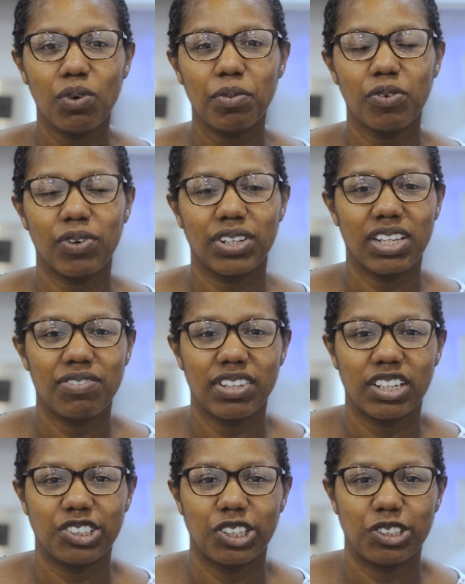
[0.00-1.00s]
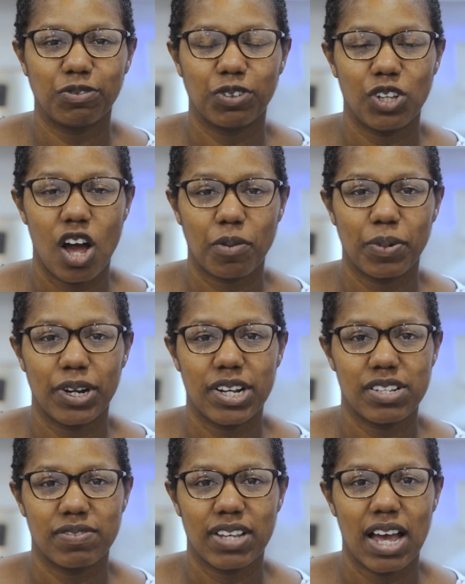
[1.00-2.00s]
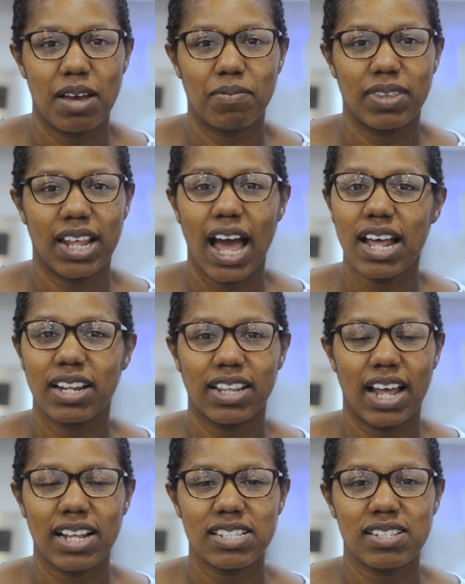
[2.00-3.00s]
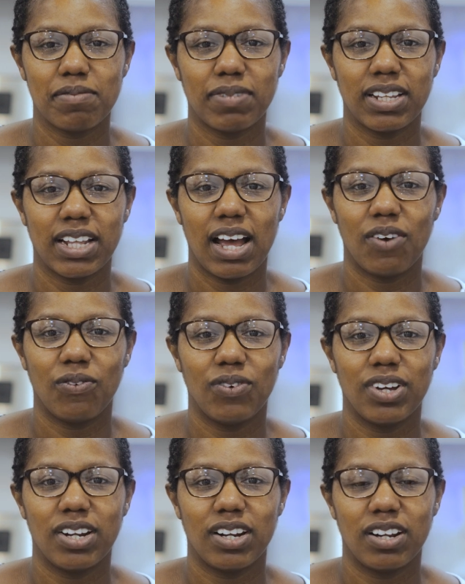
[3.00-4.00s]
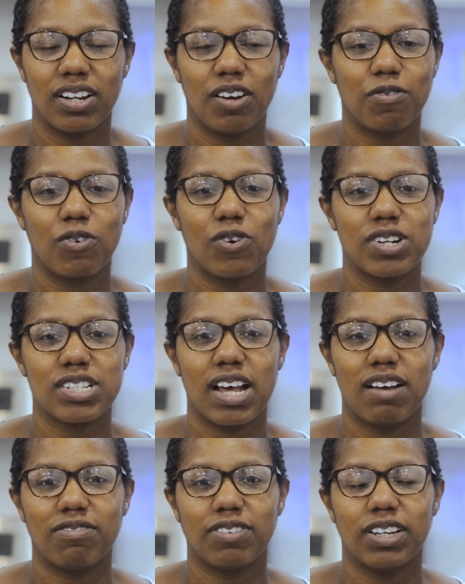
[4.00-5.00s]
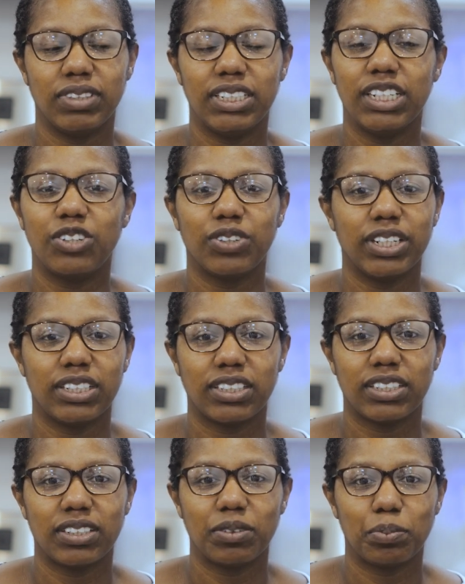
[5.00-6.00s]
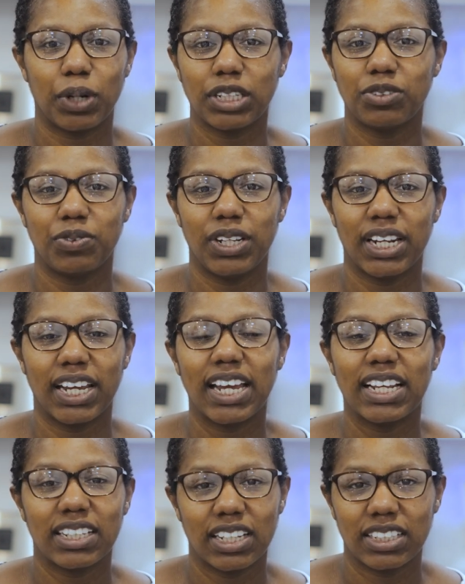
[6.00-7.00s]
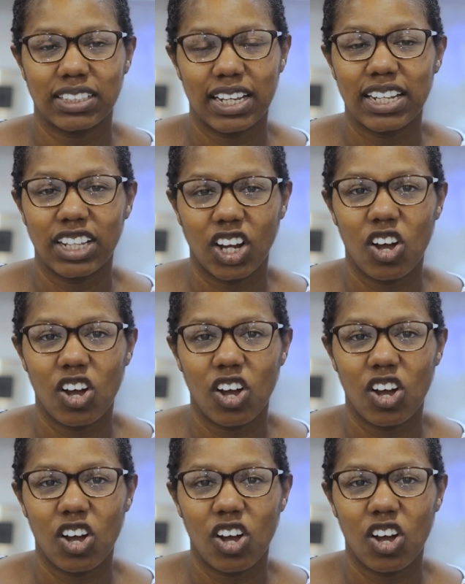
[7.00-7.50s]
women were leaving their children for long periods of time. That's something that would, of course, have decreased breastfeeding in the